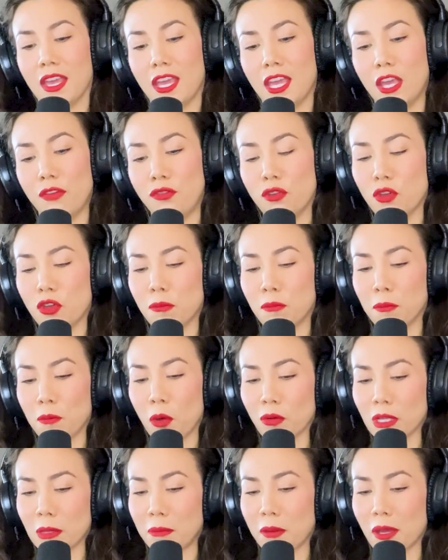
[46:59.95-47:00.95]
If you could
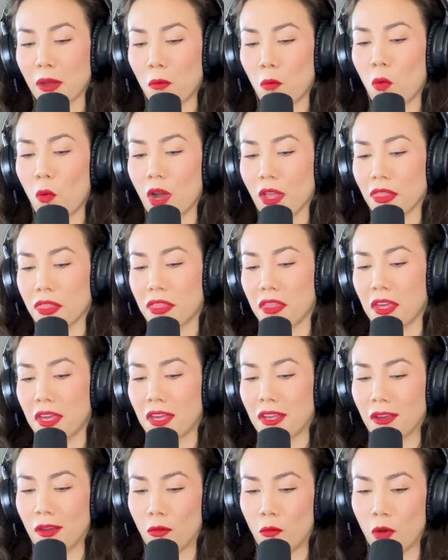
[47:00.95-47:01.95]
only pick one
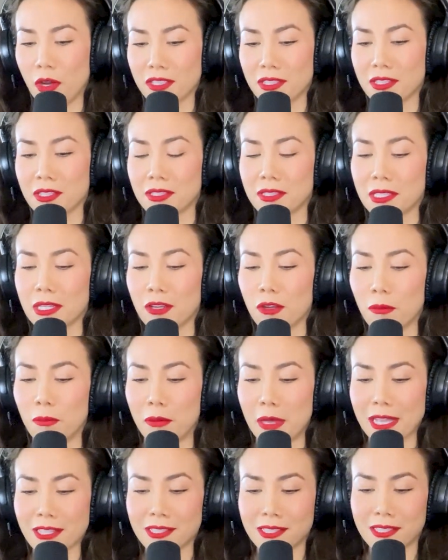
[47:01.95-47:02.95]
thing, what is the single
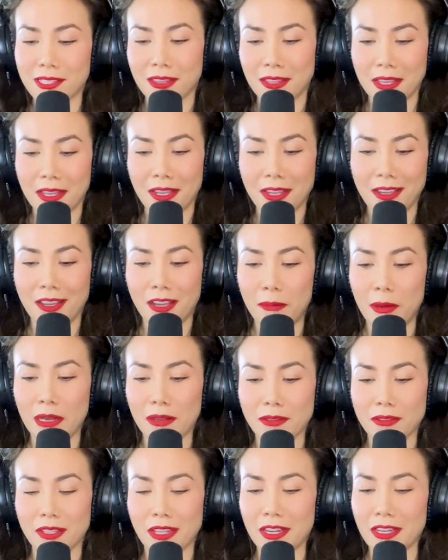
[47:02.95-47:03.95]
best thing
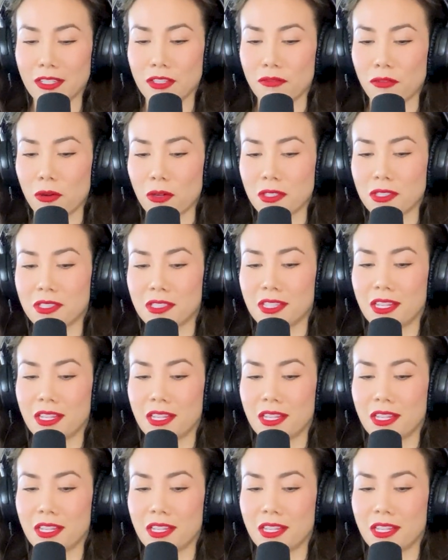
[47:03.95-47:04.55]
about getting divorced